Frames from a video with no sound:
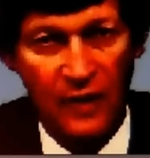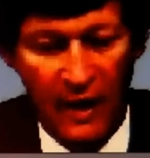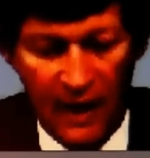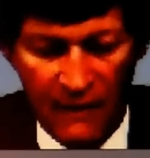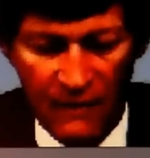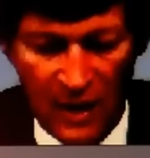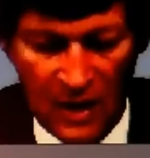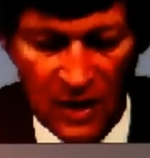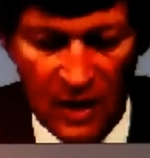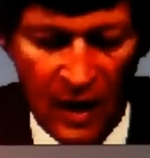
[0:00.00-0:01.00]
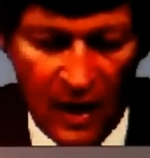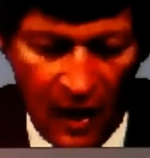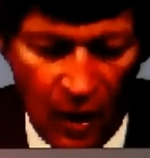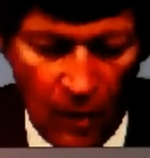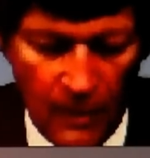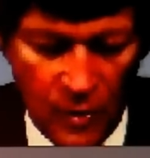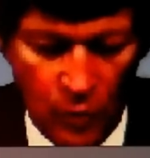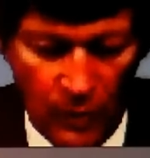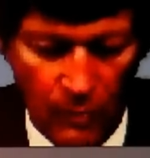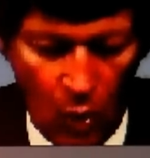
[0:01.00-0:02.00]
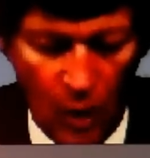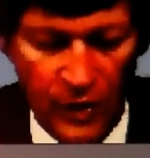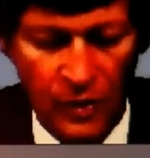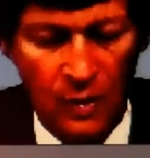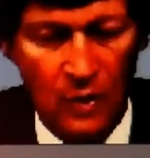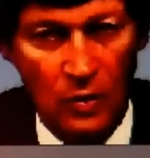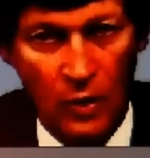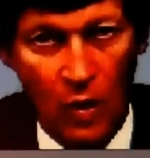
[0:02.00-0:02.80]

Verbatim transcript: to have these elements with more internal